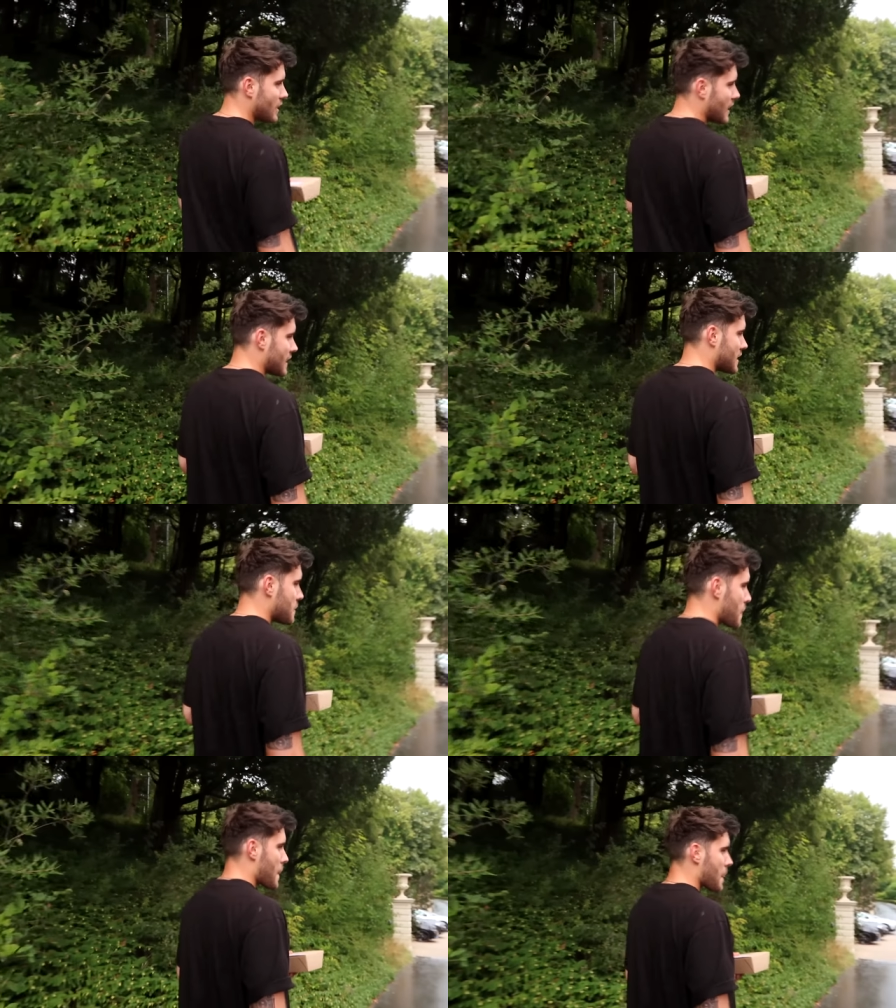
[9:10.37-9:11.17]
like,
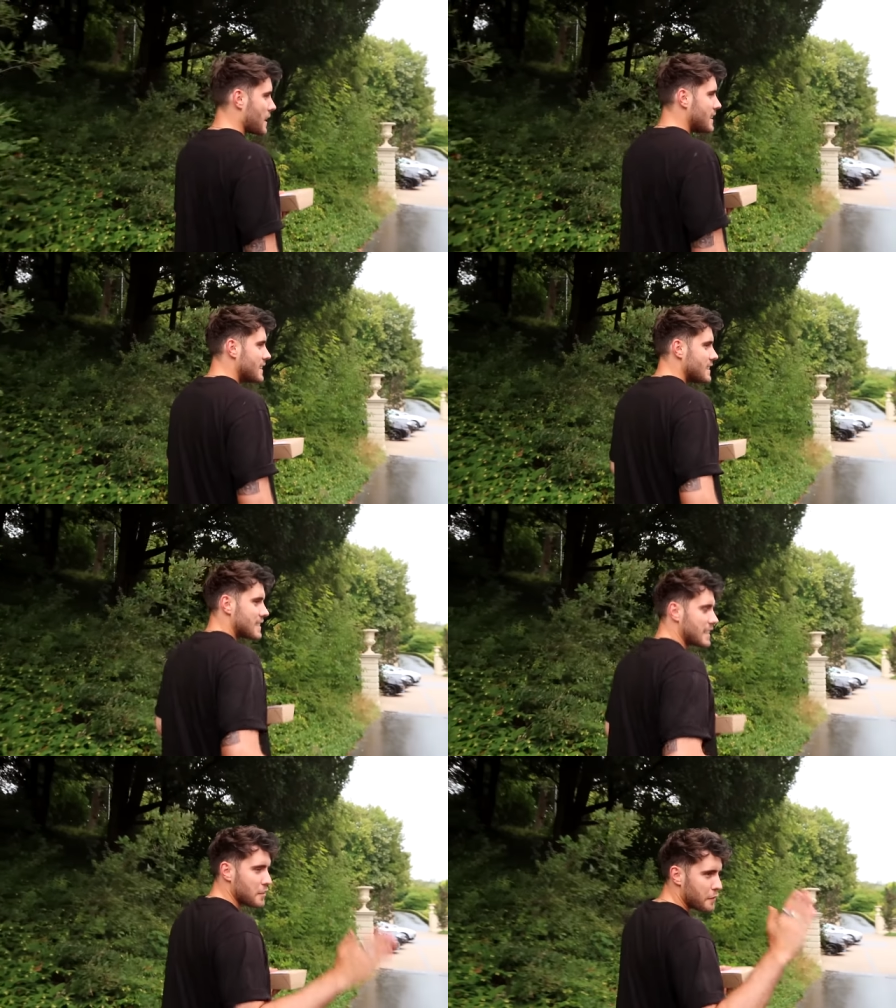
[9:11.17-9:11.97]

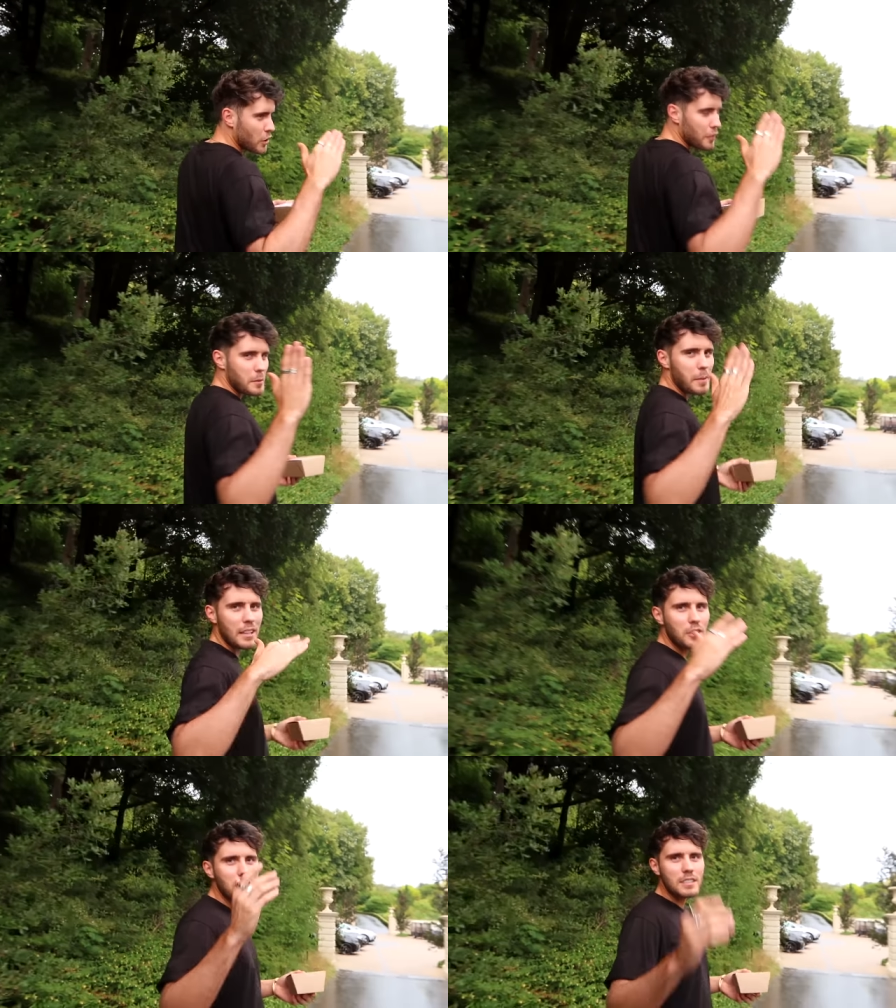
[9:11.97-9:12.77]
take your foot off the
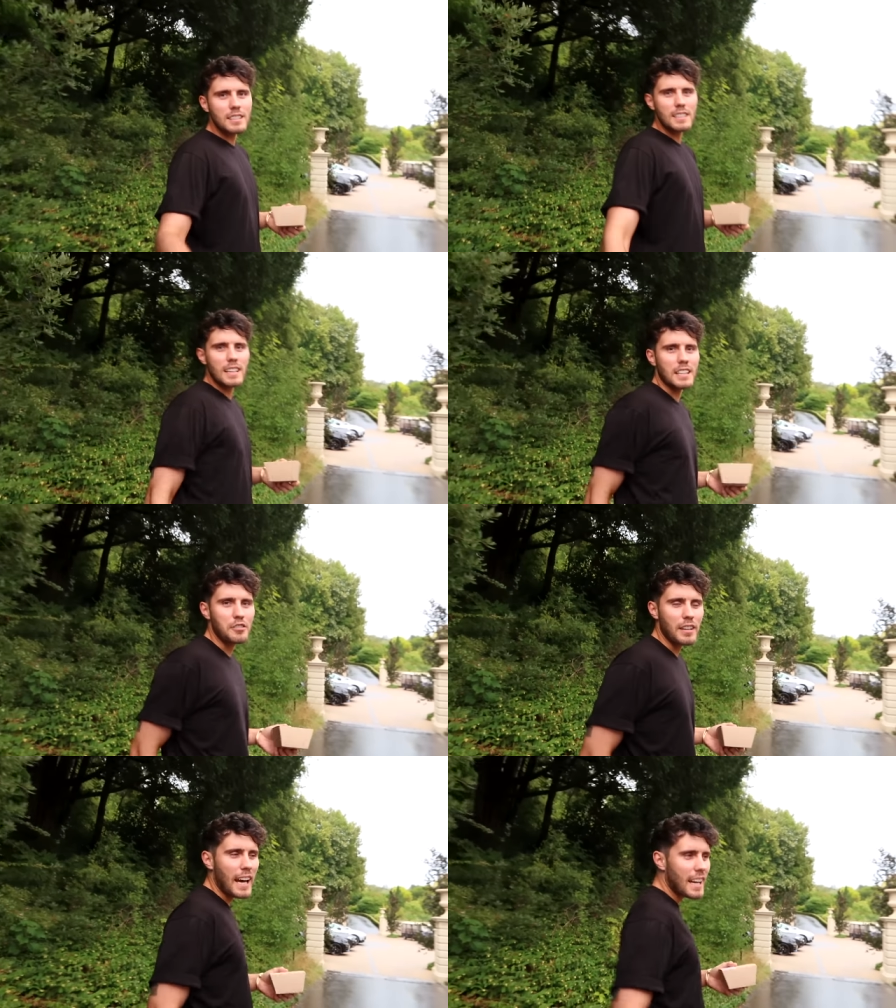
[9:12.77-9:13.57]
pedal, and you
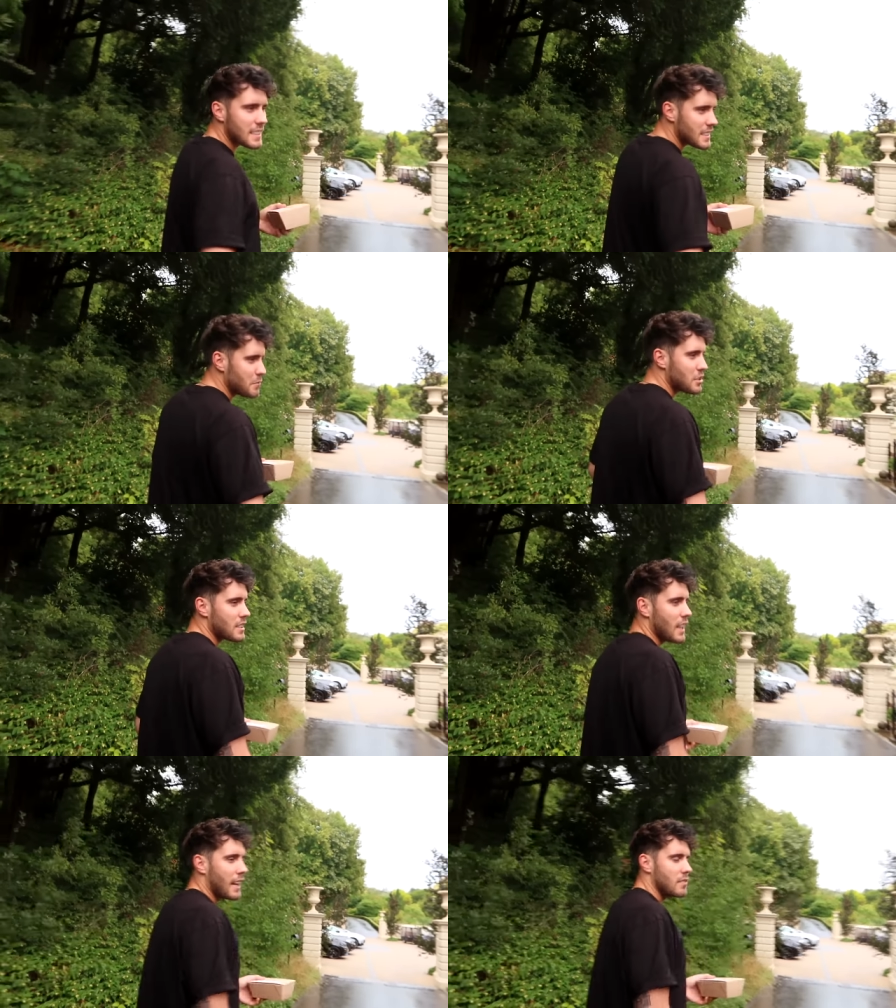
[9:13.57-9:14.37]
relax, I'm just
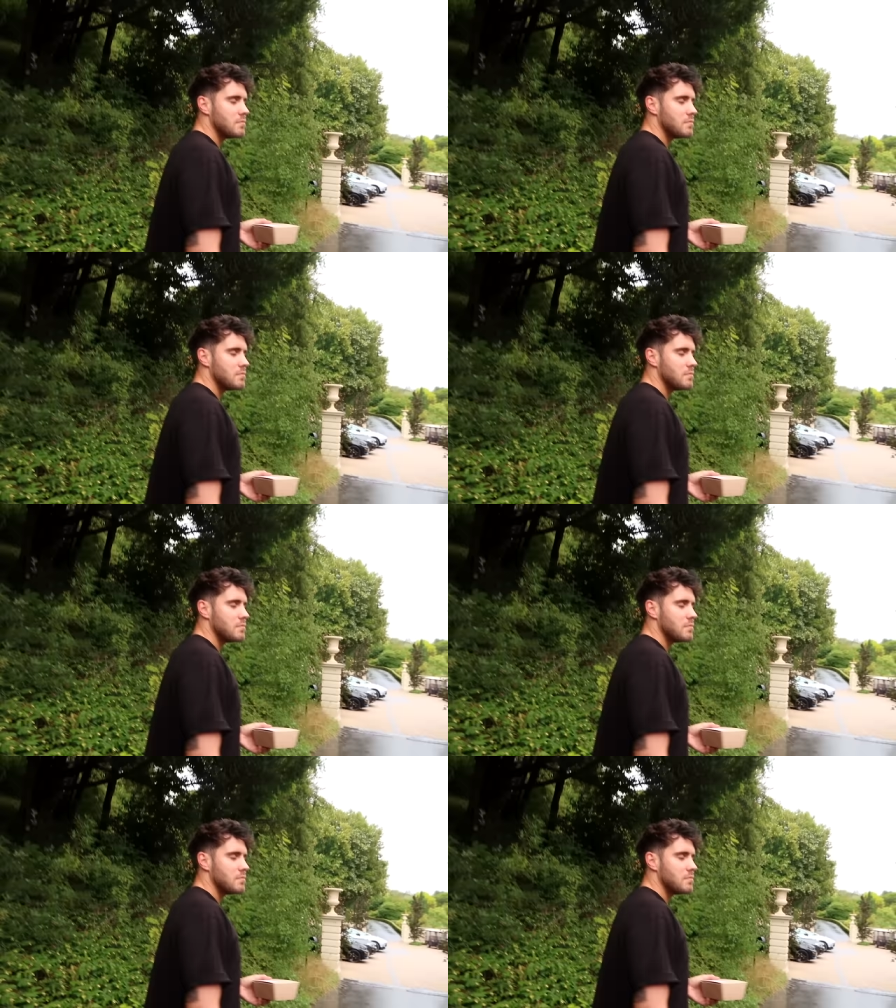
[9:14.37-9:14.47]
like...